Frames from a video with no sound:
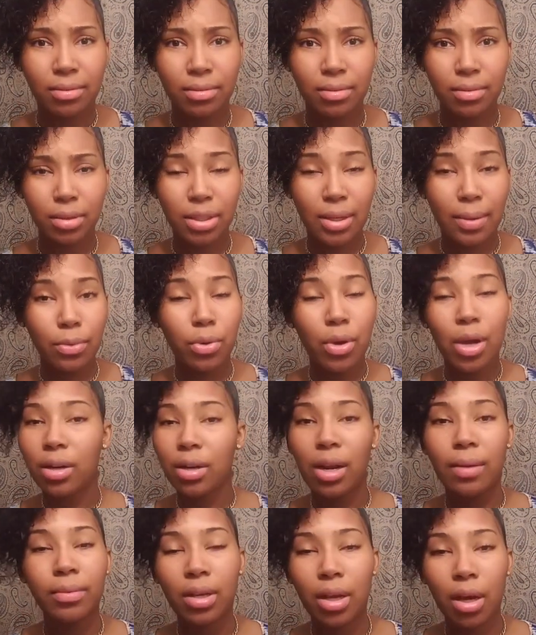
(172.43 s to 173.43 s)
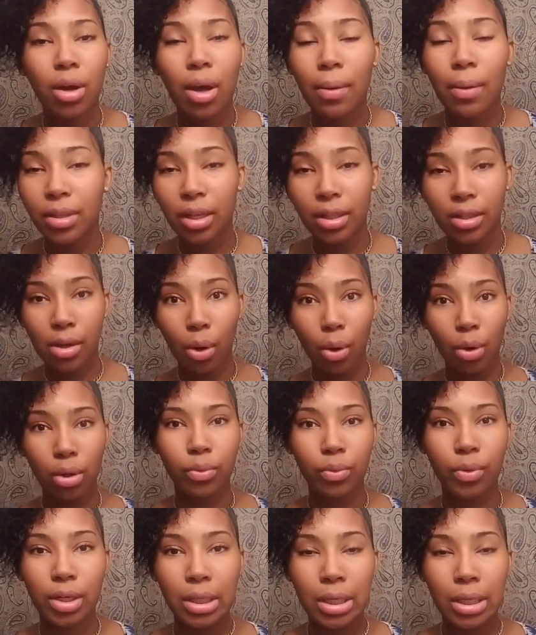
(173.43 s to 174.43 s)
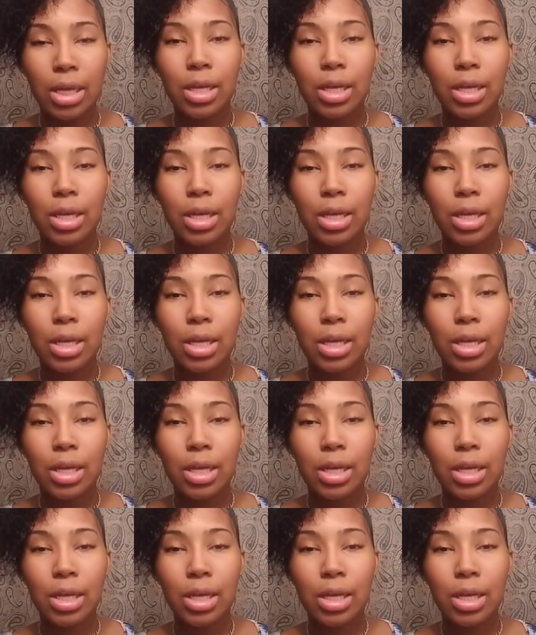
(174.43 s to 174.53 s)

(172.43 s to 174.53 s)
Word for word: Because I'm not I'm, the, I'm not the only one.